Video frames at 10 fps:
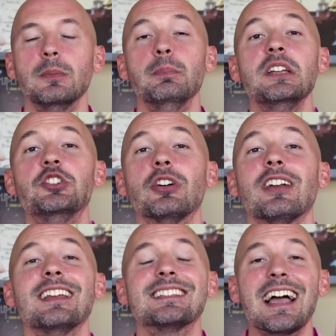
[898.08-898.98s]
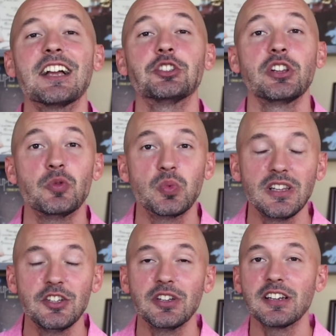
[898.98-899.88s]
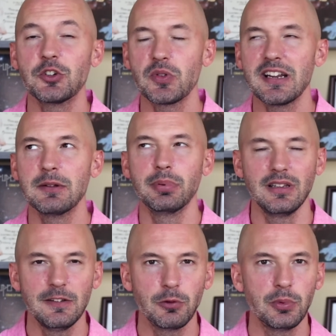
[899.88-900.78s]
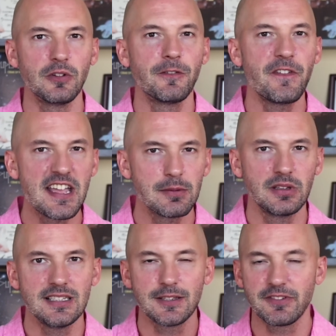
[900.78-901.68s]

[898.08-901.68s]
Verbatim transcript: Midjourney is actually really good at creating believable families of